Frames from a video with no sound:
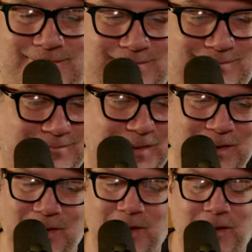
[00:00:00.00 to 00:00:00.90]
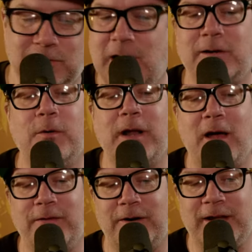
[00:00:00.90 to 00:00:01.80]
A lot going on
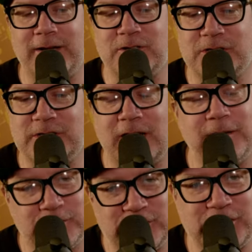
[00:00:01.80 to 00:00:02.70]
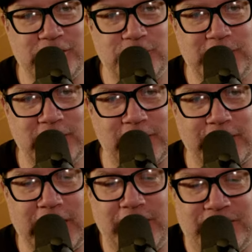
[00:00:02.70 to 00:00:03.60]
there, Danny G, and I appreciate you being a
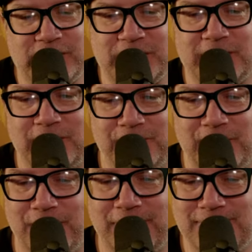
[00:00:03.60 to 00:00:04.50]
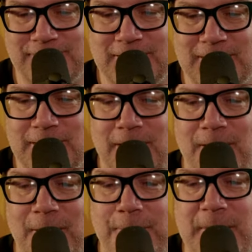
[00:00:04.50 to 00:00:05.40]
Care the G Club member.
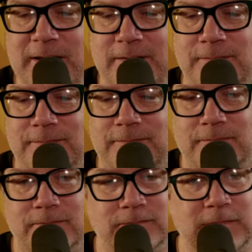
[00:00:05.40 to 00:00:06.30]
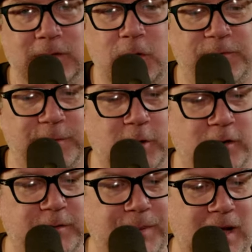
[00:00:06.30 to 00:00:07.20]
Ben. Hello from across
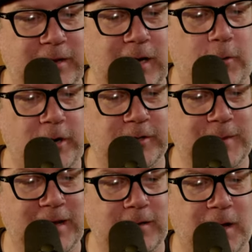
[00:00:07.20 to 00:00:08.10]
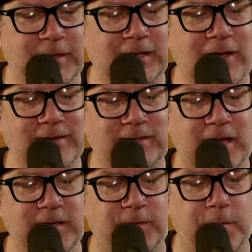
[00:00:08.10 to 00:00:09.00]
the pond. How are you, man? I'm in a glass
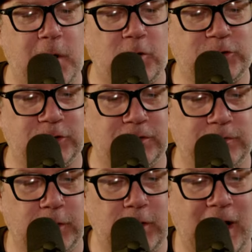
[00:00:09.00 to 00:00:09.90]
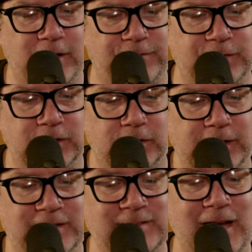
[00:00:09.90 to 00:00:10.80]
case of emotion. Don't know how to feel.
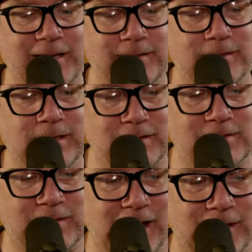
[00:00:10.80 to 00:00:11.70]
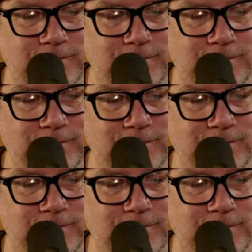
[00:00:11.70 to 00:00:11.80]
Excited, yet sad.